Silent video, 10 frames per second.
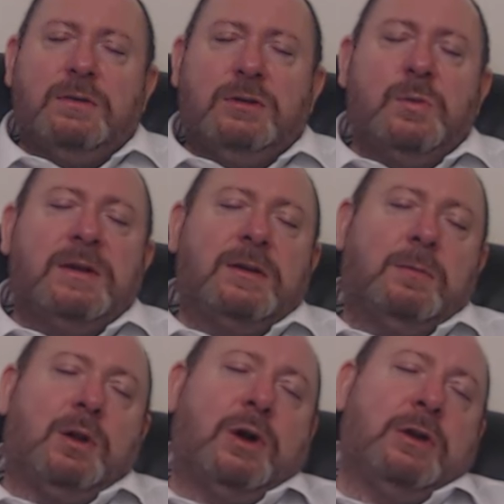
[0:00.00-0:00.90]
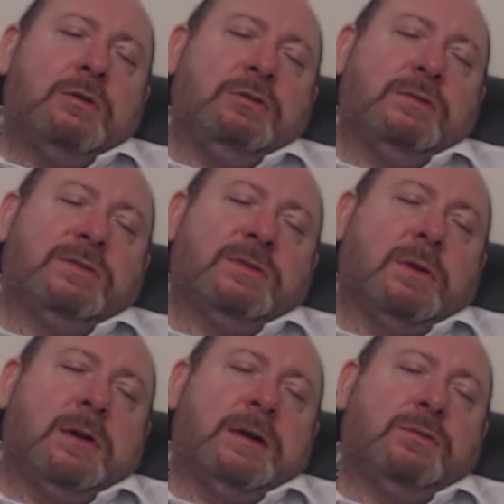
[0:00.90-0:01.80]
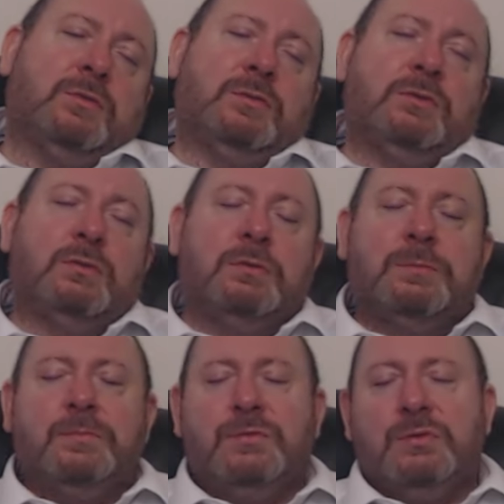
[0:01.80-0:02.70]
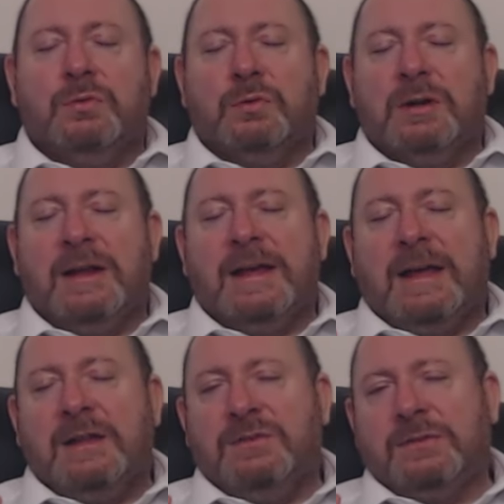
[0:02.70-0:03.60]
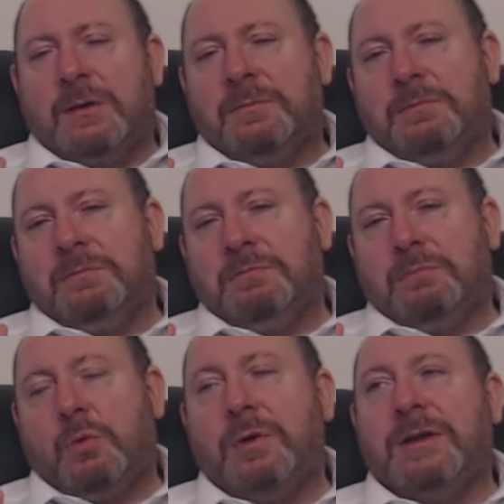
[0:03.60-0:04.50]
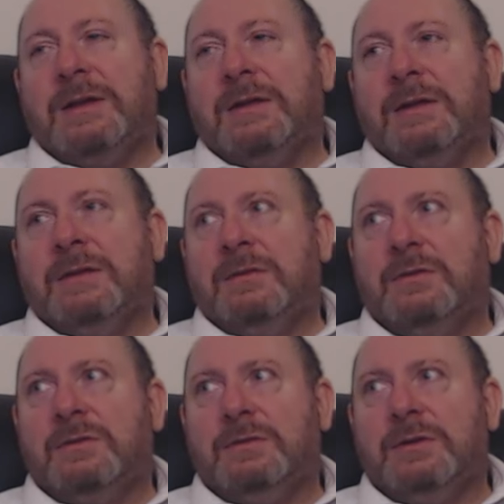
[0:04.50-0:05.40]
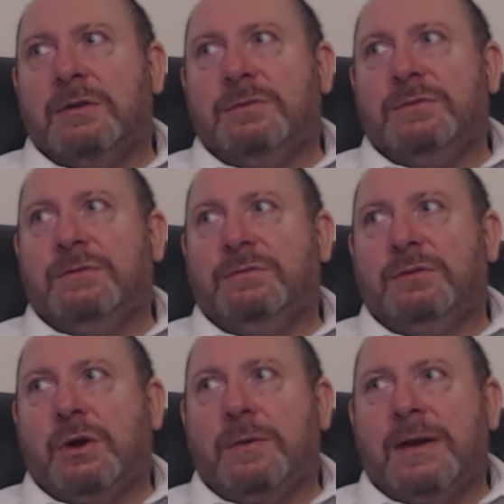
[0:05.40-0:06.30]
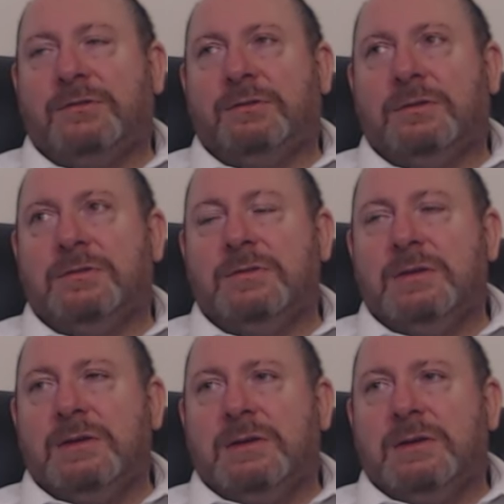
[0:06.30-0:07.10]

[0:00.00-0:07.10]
you end up lying on your side or your your leg ends up pointing in you know different direction